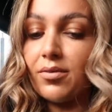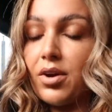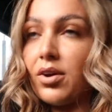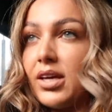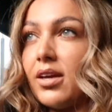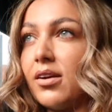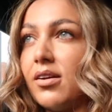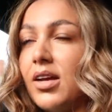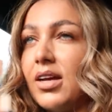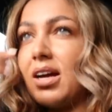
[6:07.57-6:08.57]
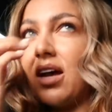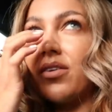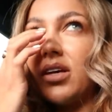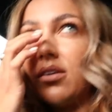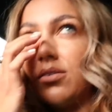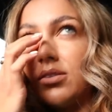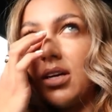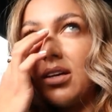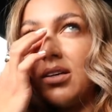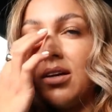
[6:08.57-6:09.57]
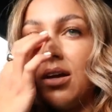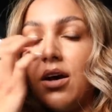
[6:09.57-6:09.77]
I've not eaten. Have I eaten all day?